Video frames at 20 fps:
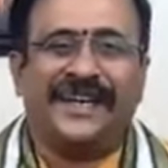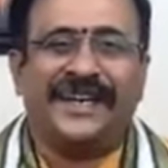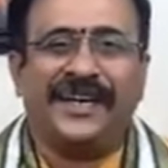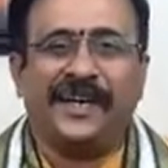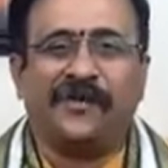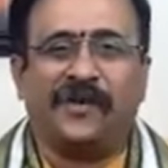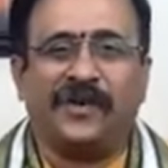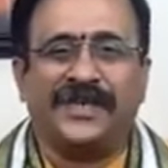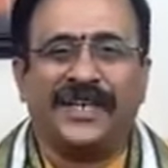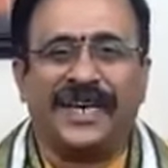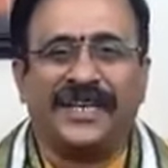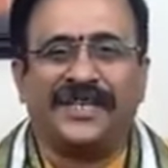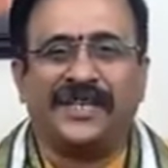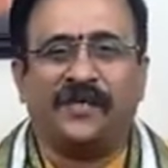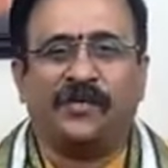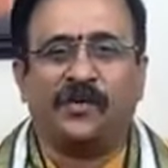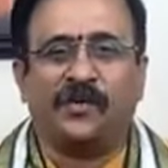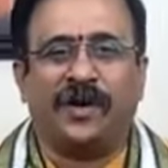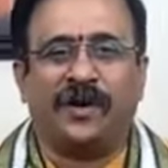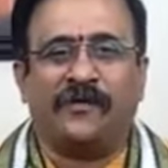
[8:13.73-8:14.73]
it was as
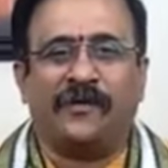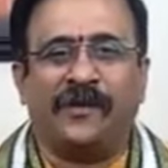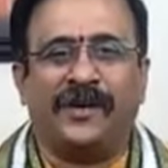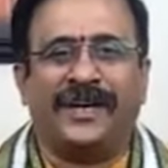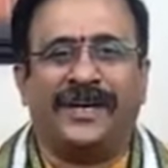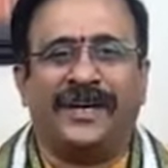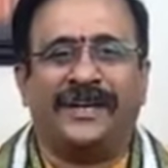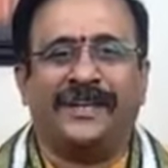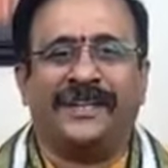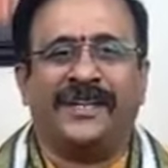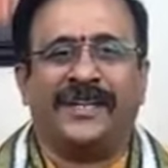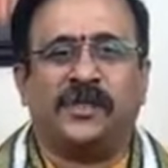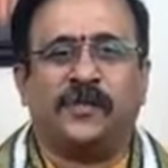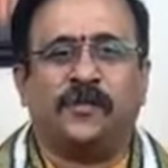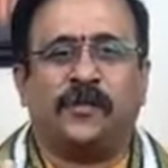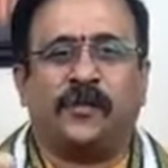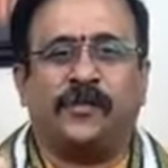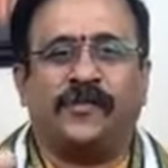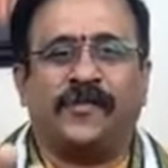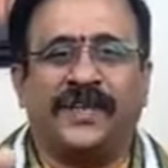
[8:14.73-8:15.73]
if Swami Vivekananda's
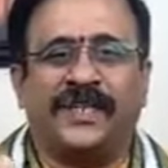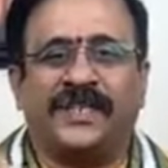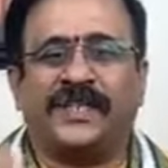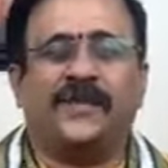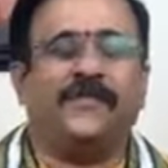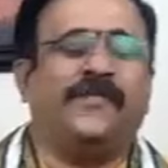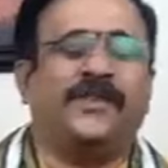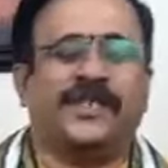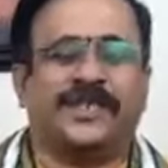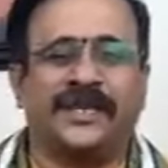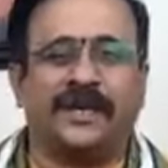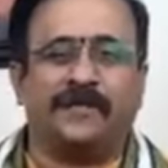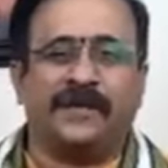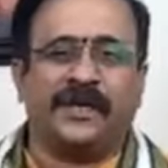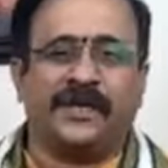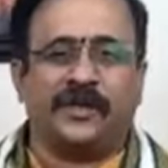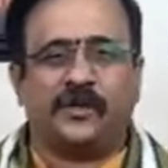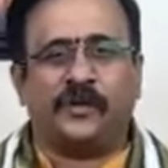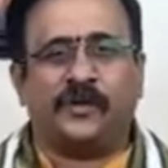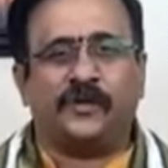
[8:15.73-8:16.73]
prophecy was
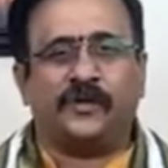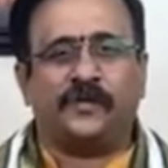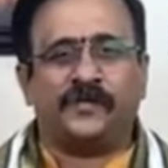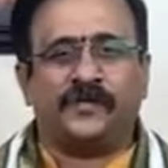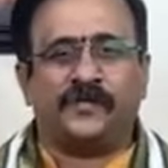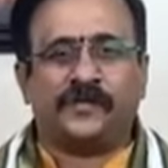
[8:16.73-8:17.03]
coming true.